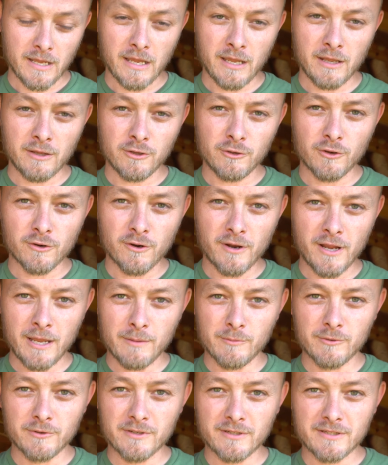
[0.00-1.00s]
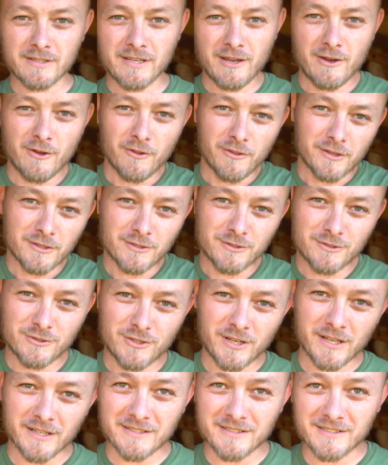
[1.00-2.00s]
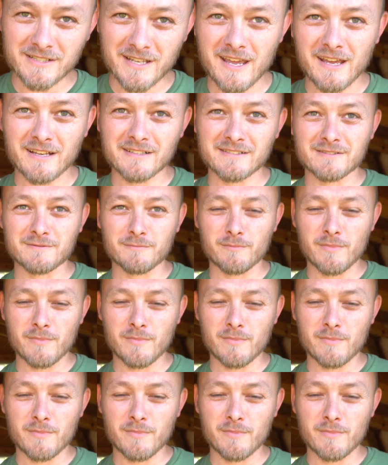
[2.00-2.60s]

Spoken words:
And you're able to tell the chick's sex